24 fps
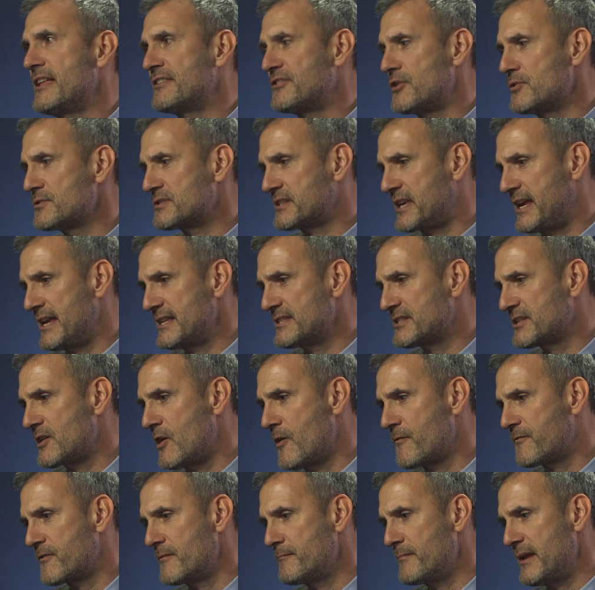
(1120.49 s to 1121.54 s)
that those kids
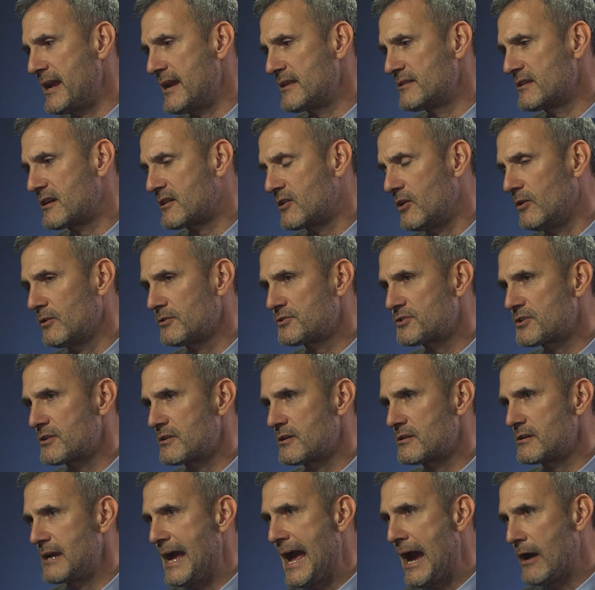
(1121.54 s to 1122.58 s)
go from being the
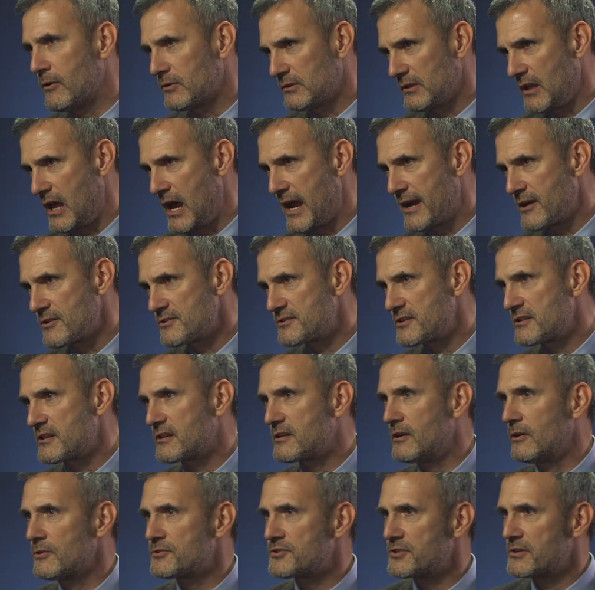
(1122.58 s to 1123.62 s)
culture outliers to the
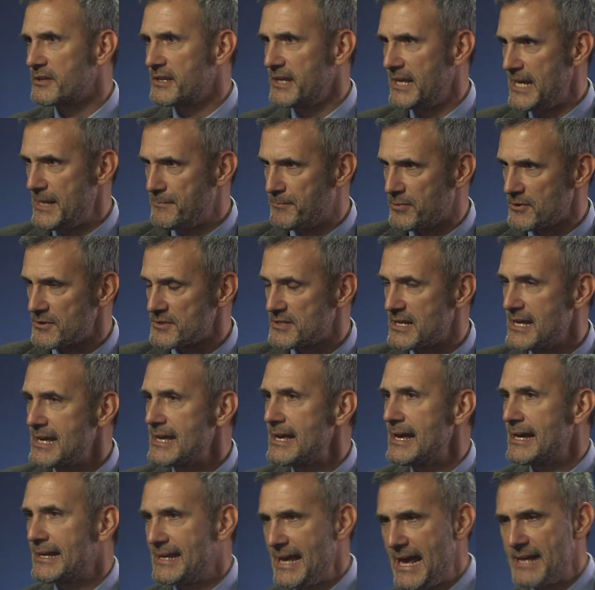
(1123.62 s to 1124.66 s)
culture keepers.
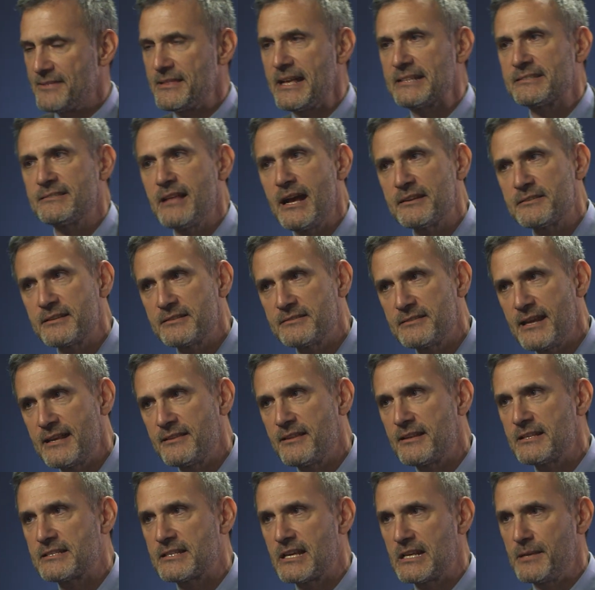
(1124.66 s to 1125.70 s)
Yeah. Again, that's not to say
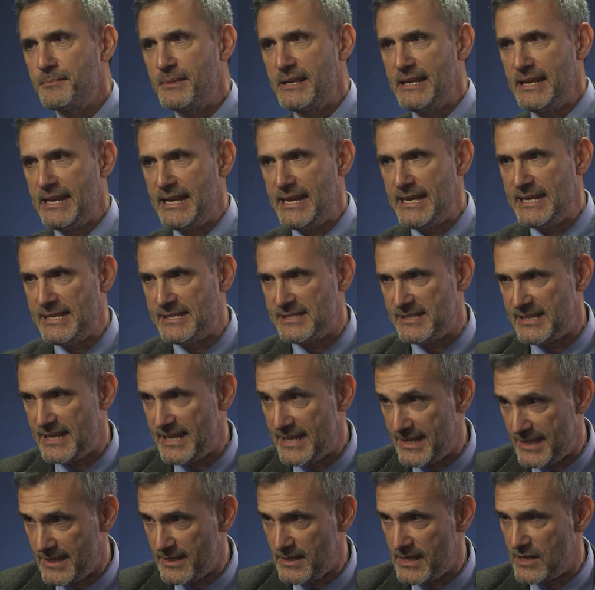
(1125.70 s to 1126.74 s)
that it's going to be
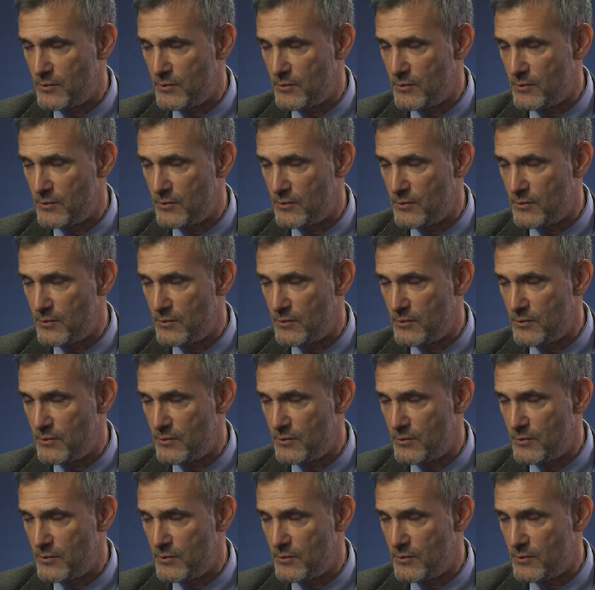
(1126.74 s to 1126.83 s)
easy right.